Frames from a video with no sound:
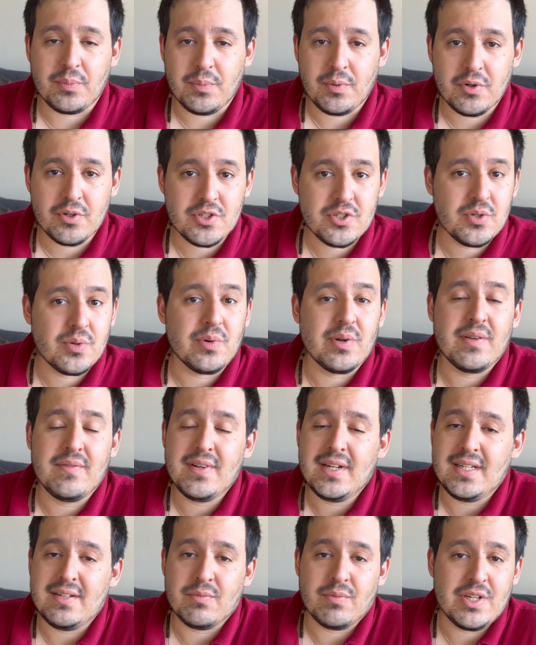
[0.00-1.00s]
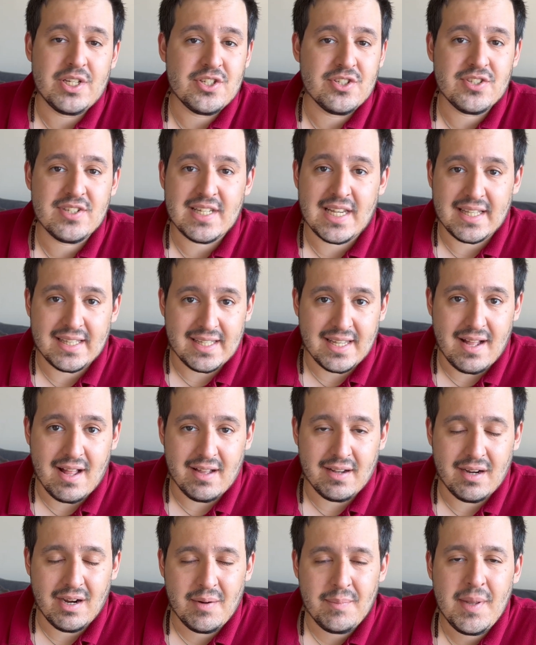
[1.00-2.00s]
Porto or even in regions like the
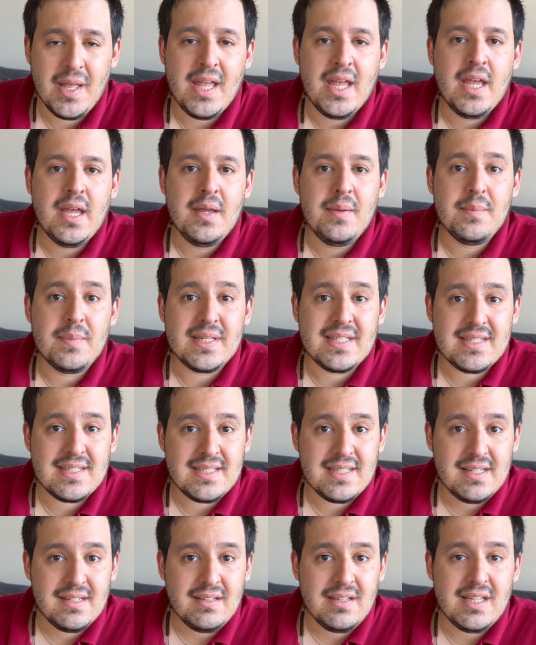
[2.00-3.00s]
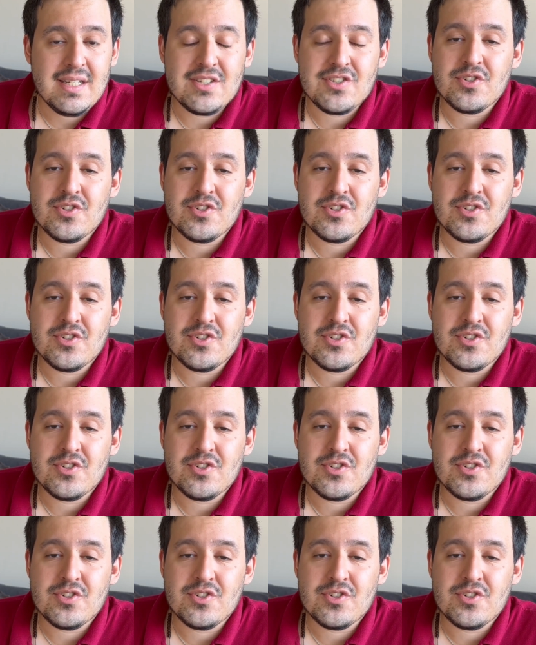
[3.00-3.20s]
Algarve, but still it's